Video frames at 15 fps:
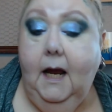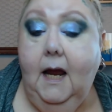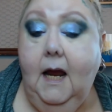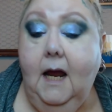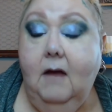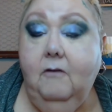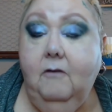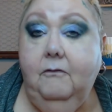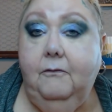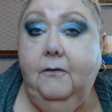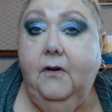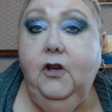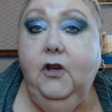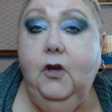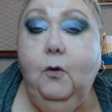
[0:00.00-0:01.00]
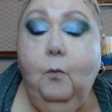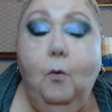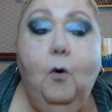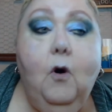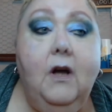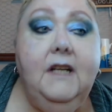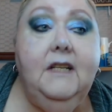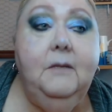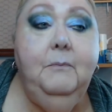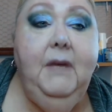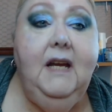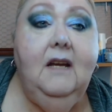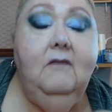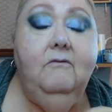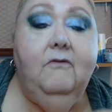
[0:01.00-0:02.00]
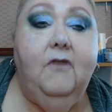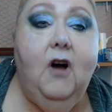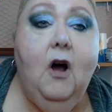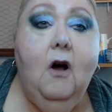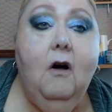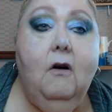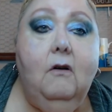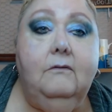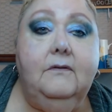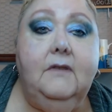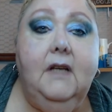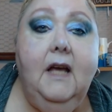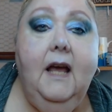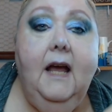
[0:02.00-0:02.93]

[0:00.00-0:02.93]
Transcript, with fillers: If you want to be involved